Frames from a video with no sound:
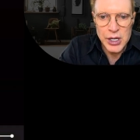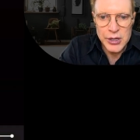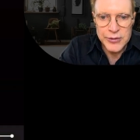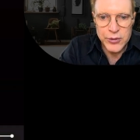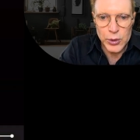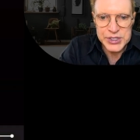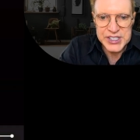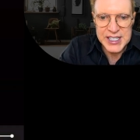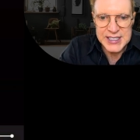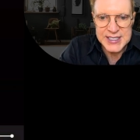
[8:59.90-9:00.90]

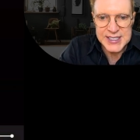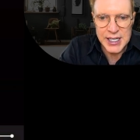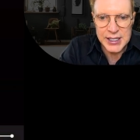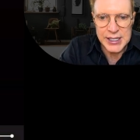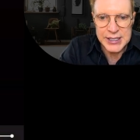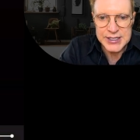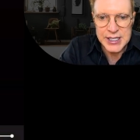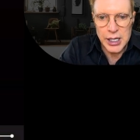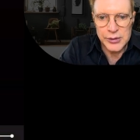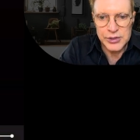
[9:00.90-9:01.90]
14 seconds
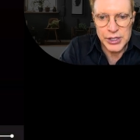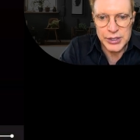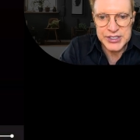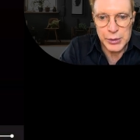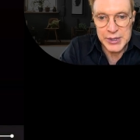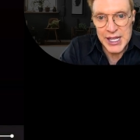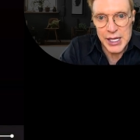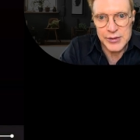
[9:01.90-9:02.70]
of lyrics that we gave